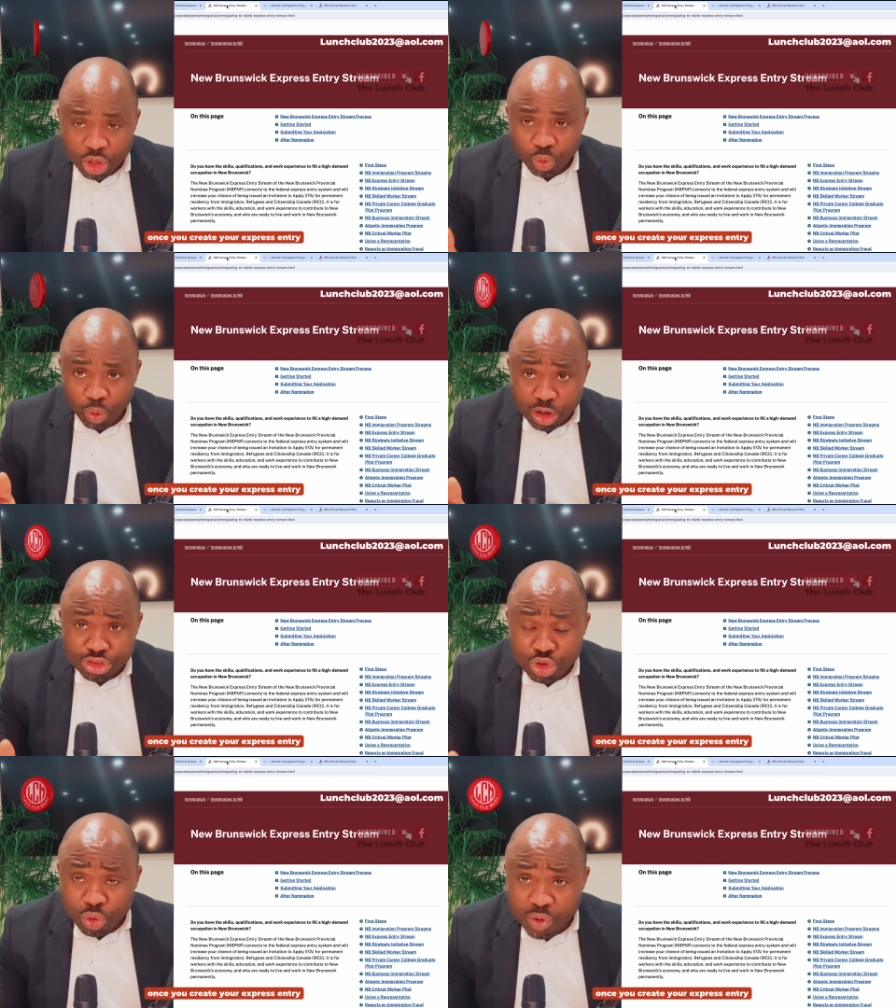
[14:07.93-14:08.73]
Once
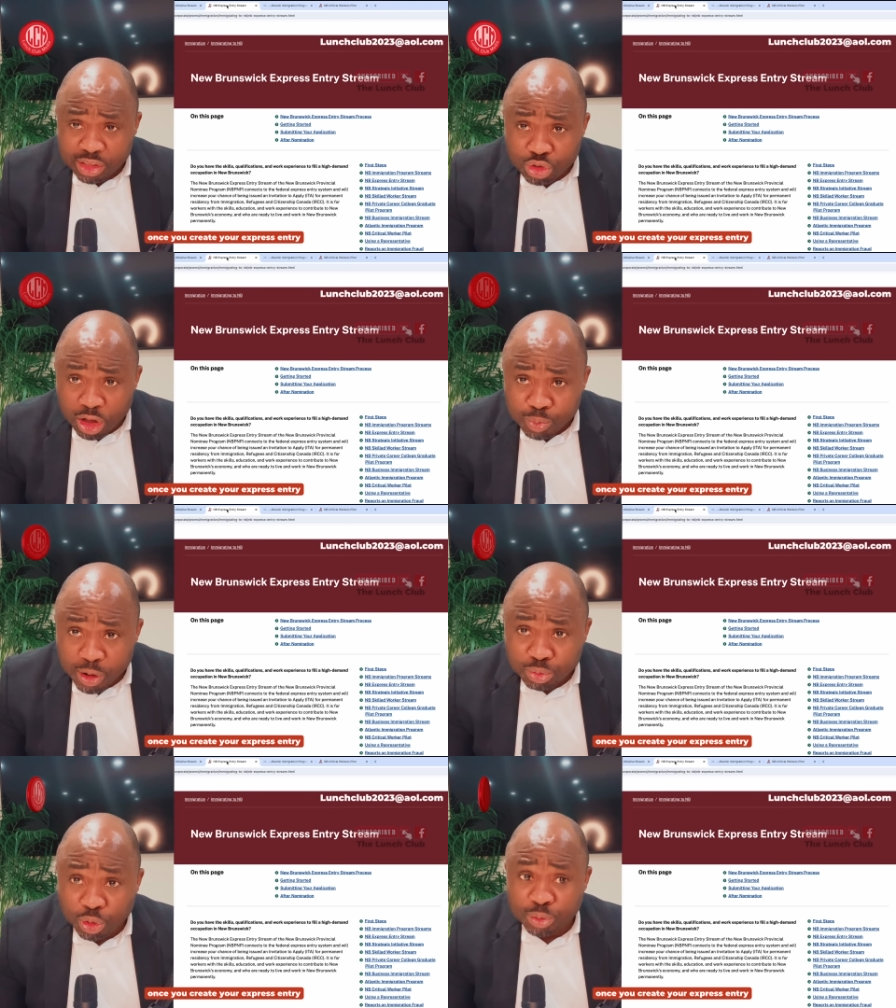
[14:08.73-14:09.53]
you create your Express
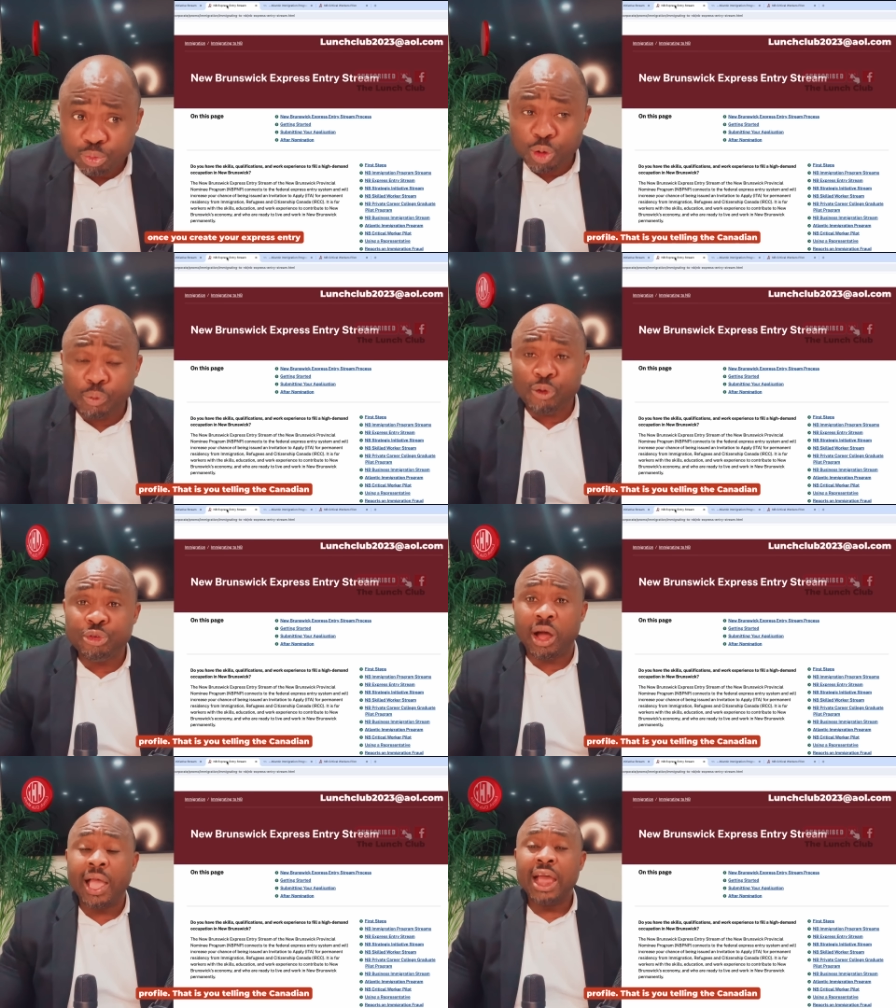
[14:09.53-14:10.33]
Entry
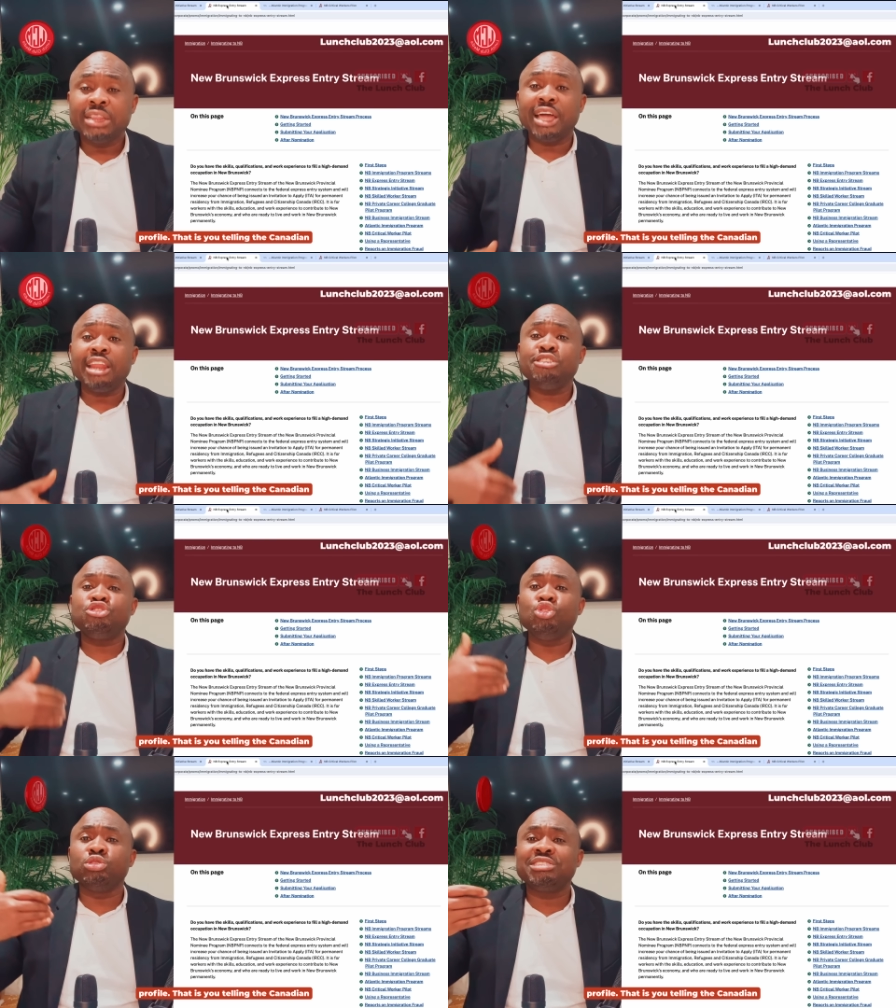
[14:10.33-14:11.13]
Profile, that is
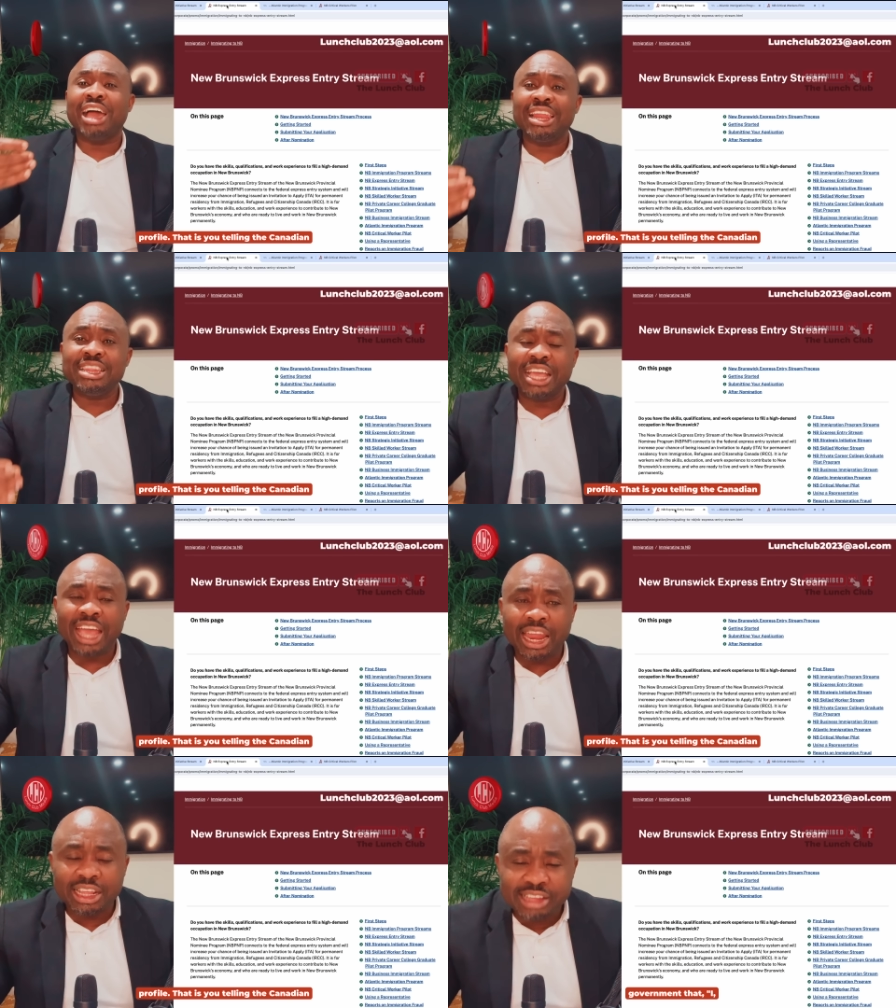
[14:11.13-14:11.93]
you telling the
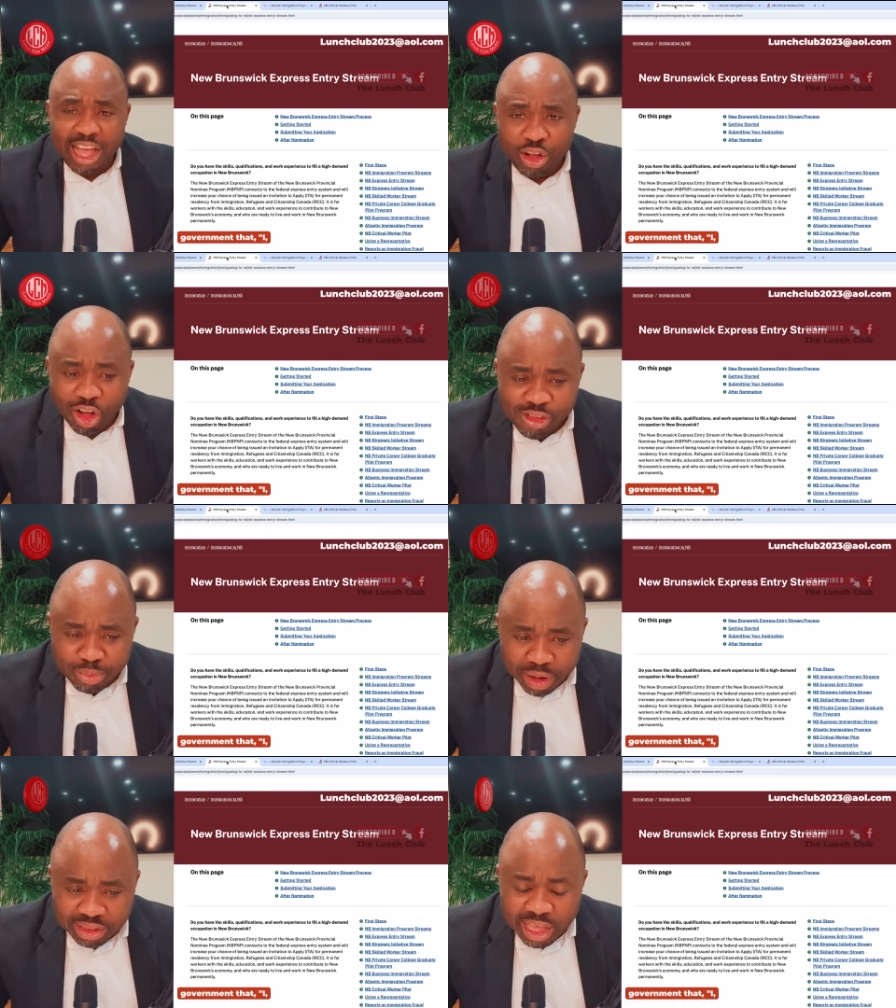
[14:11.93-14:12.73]
Canadian
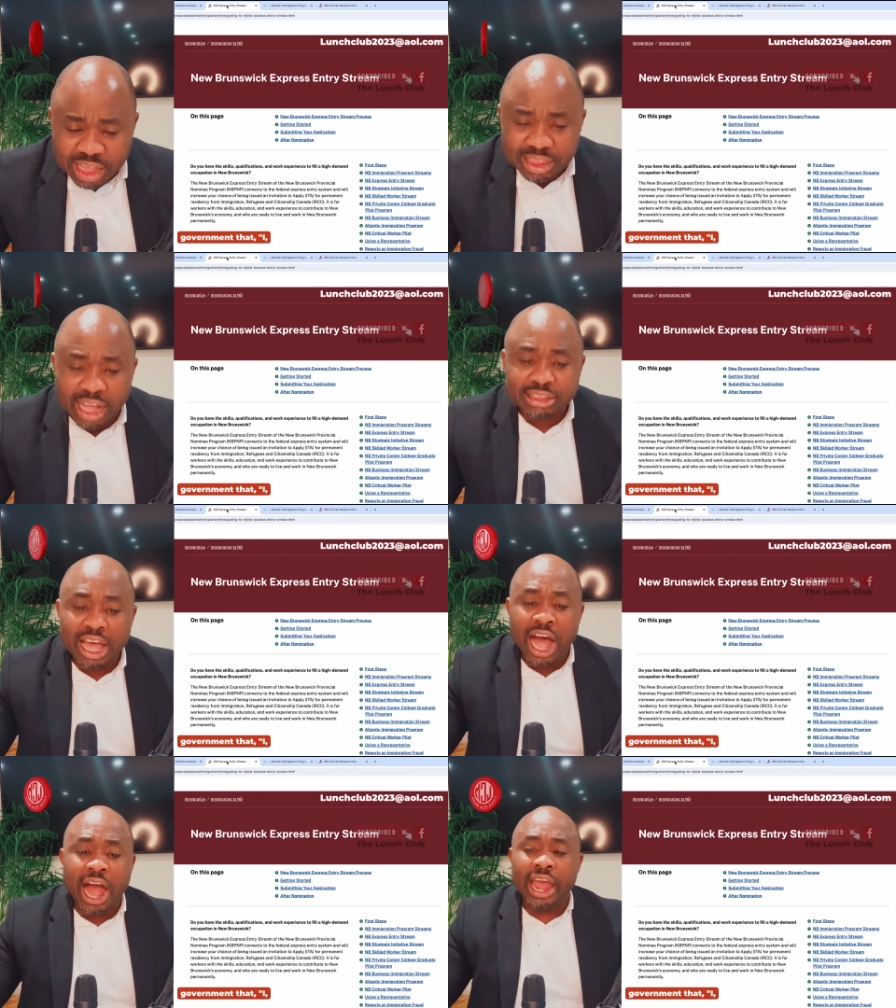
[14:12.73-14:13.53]
government that
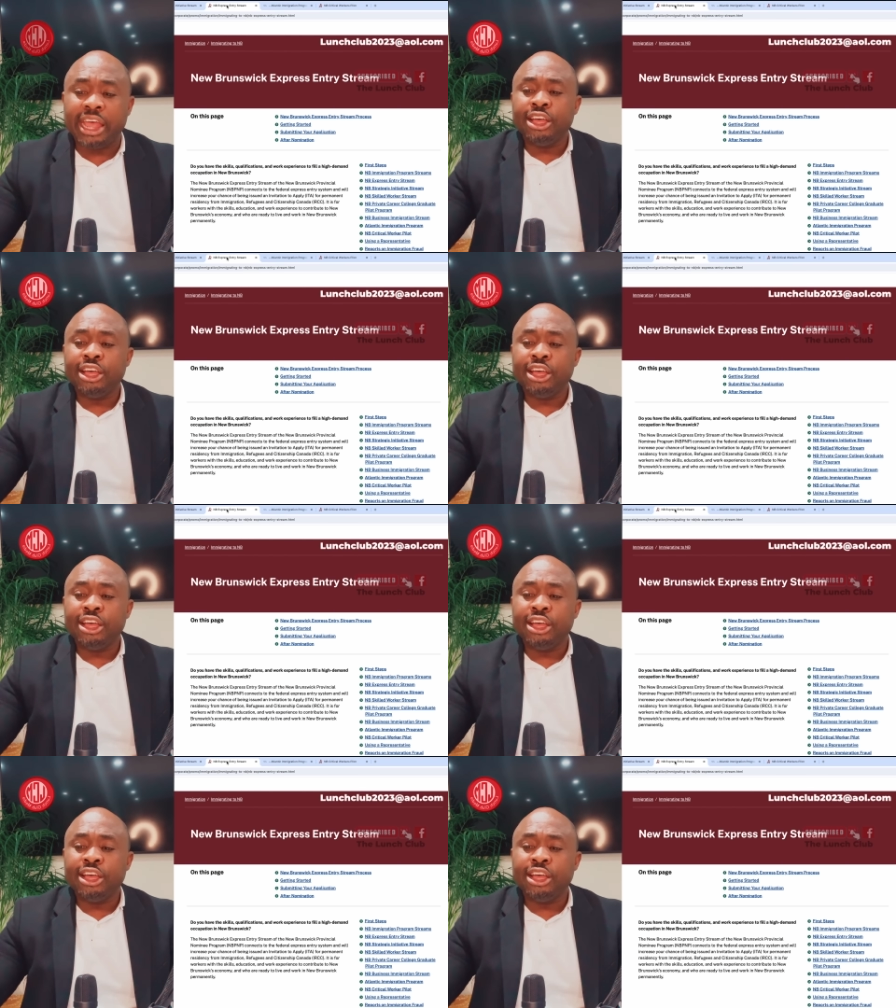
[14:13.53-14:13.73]
I,